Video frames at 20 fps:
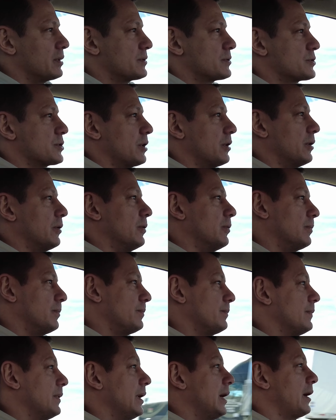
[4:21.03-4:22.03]
so
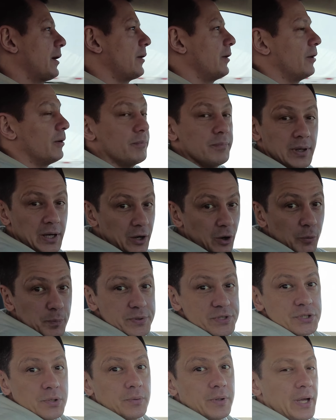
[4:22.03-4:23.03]
I don't know. I hope
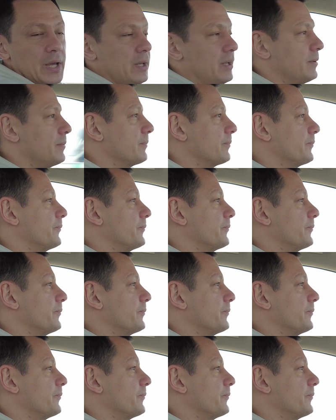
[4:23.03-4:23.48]
it's okay,